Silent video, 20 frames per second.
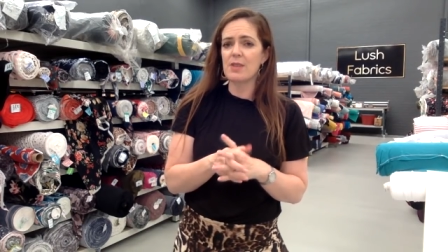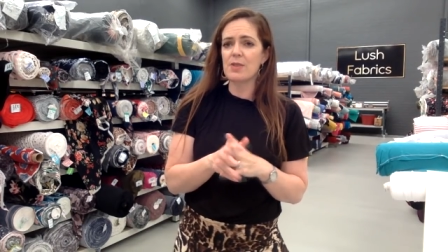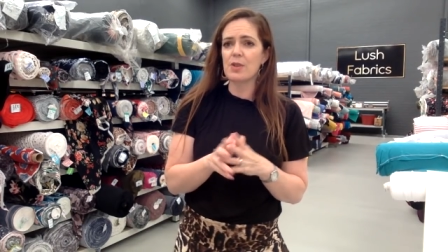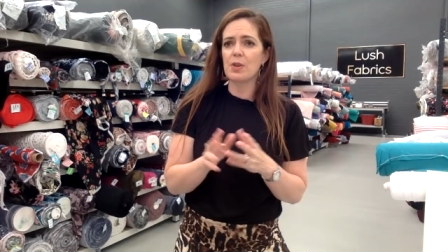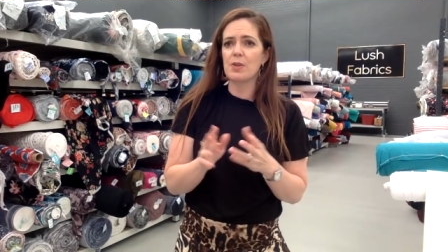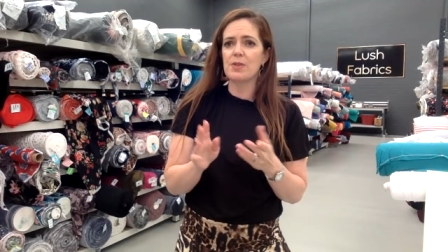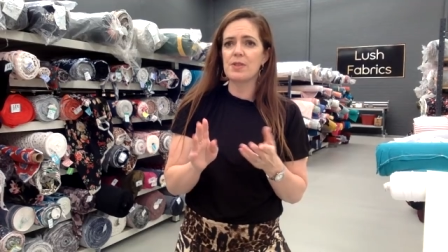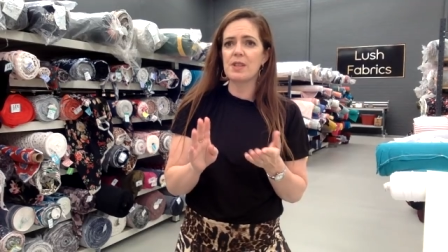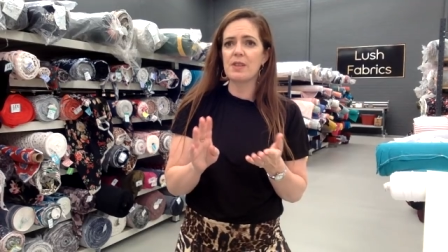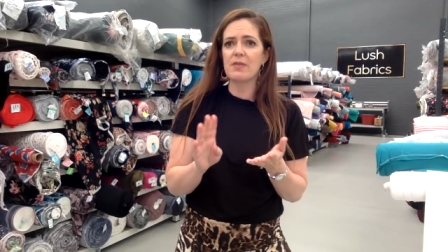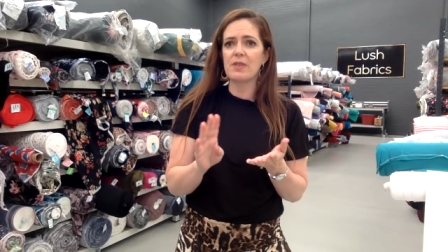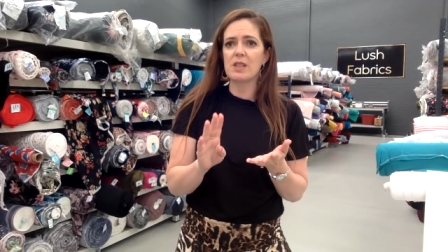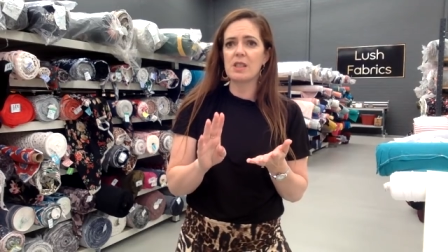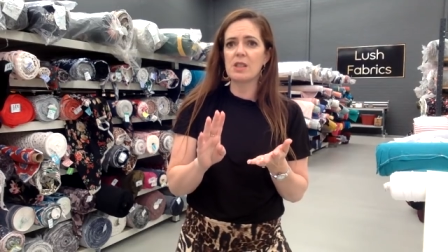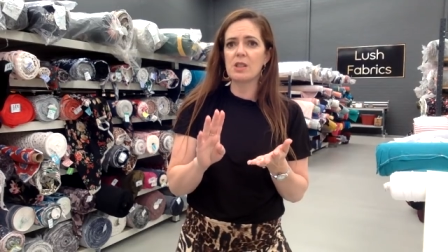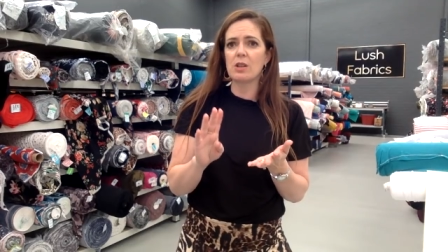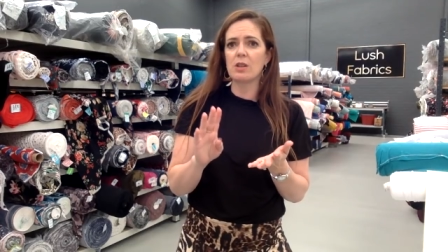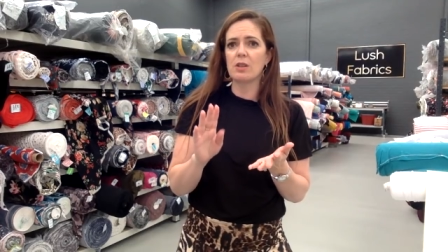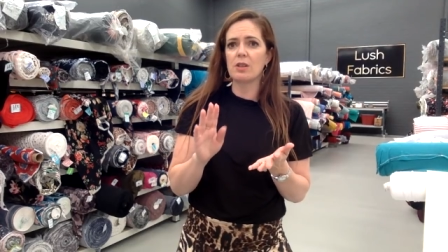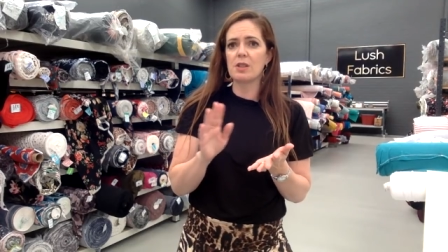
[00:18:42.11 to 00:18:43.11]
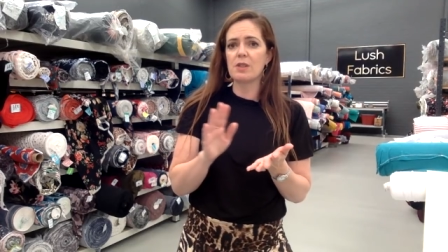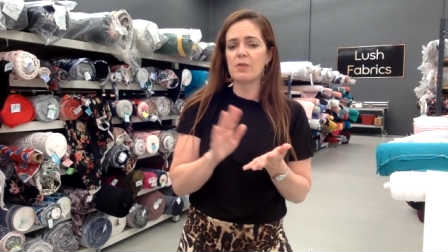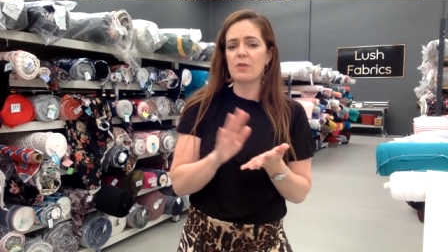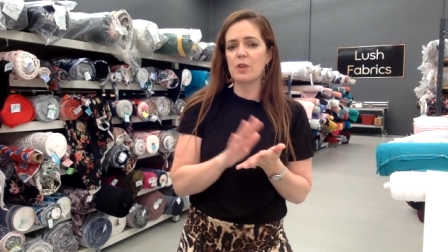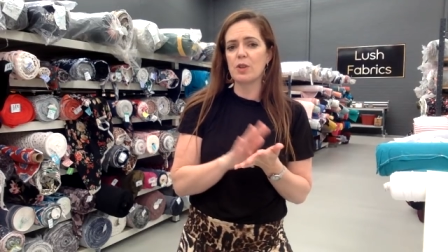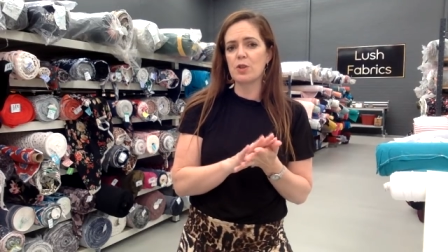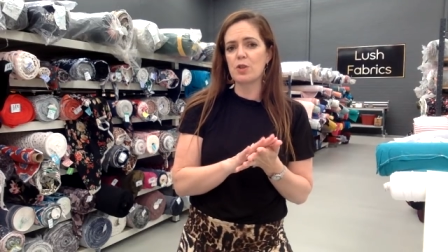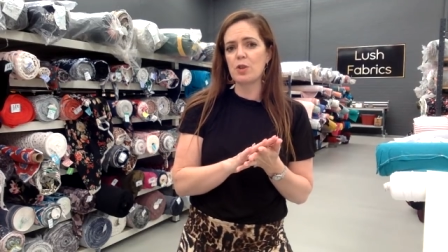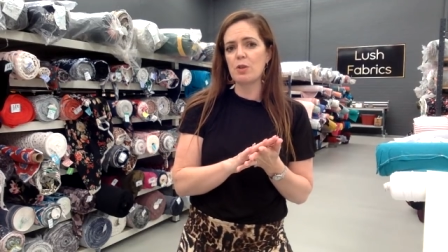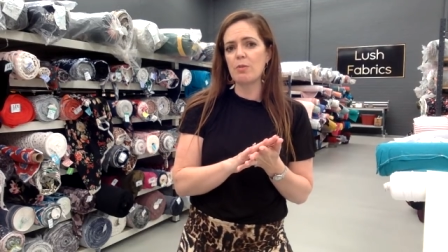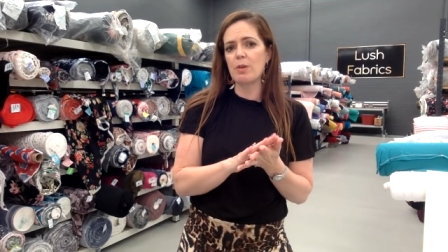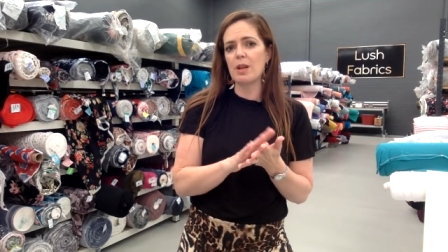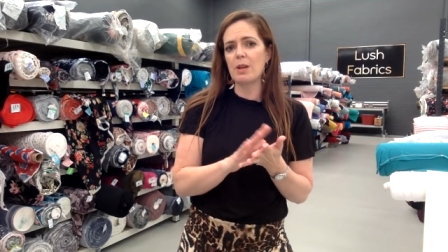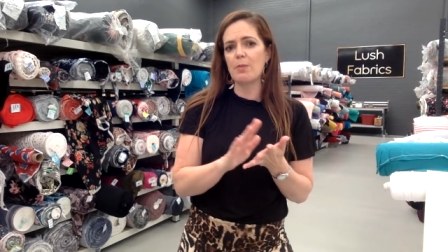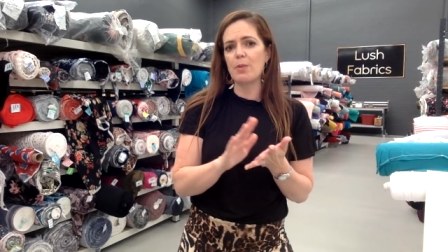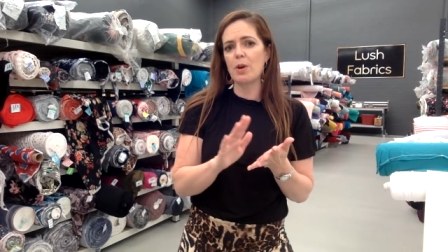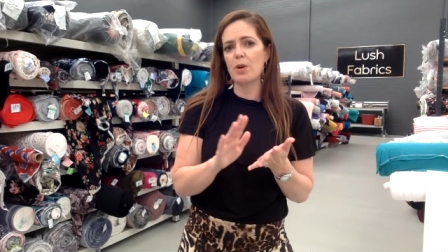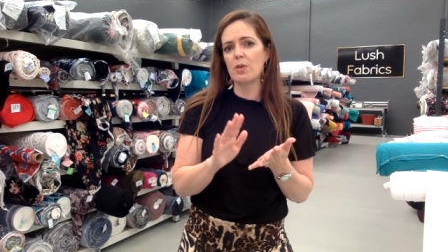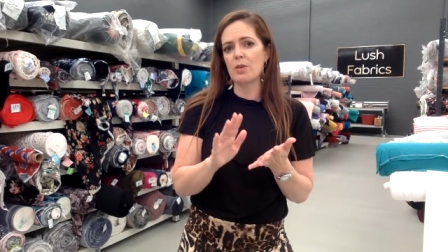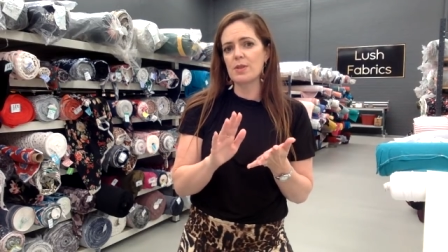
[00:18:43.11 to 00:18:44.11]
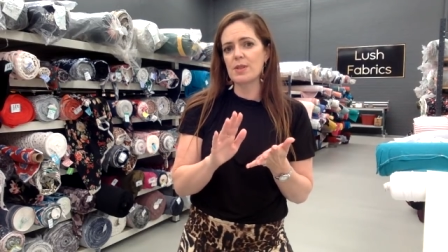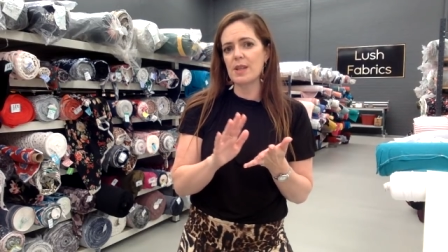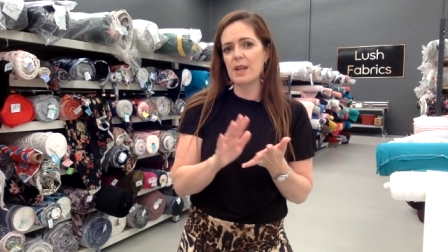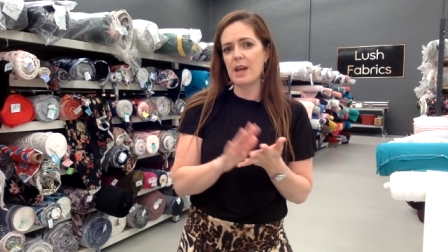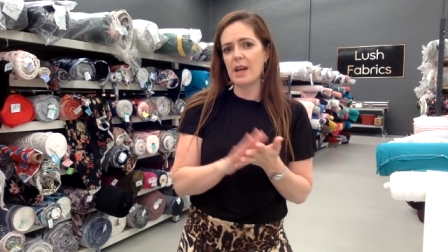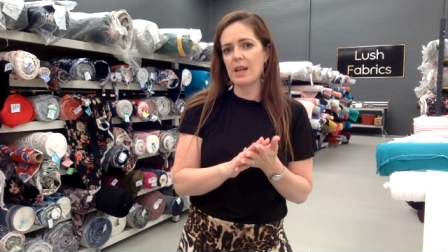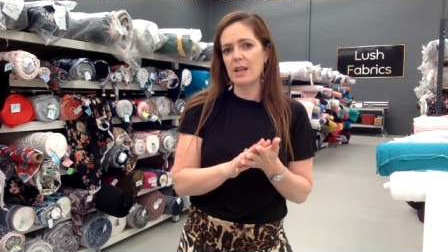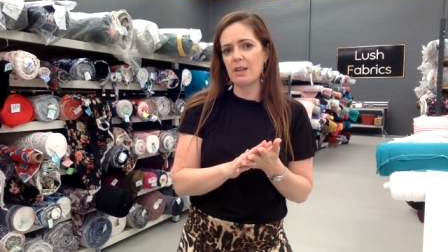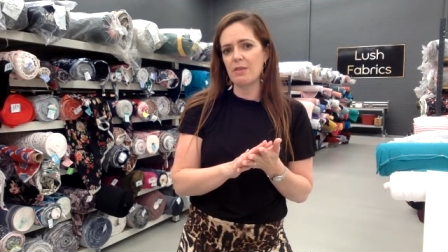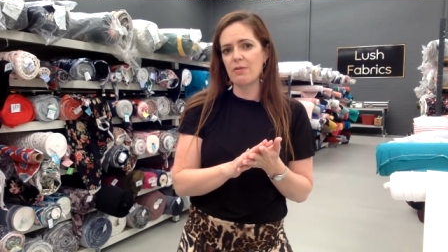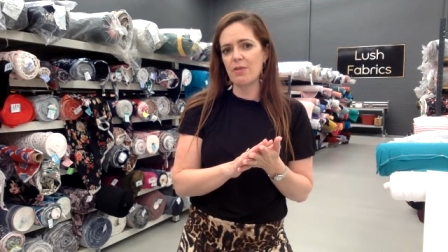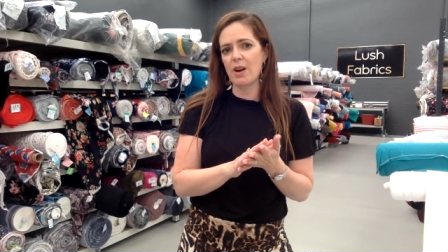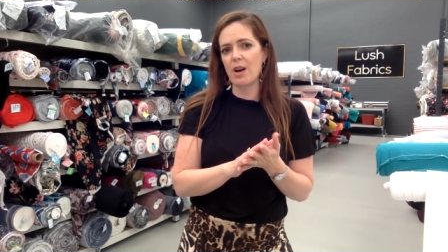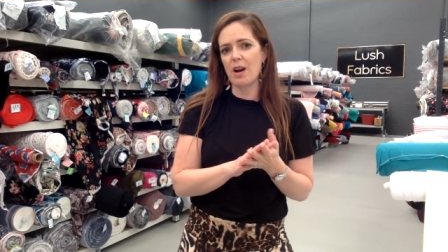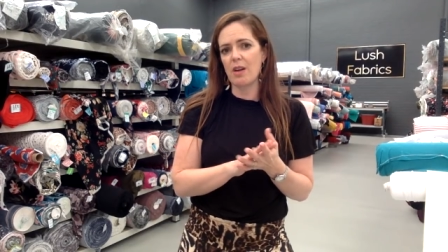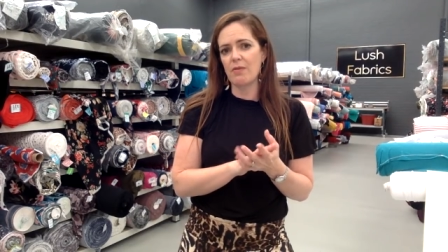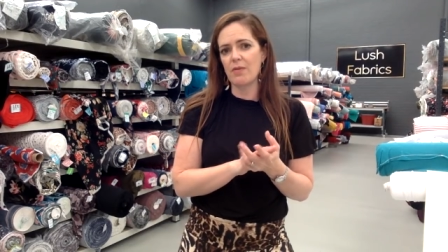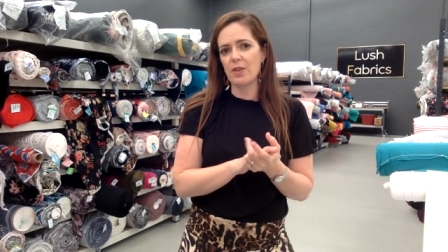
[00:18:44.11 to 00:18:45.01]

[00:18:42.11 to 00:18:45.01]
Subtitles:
So $70 for the 2 metre box and $85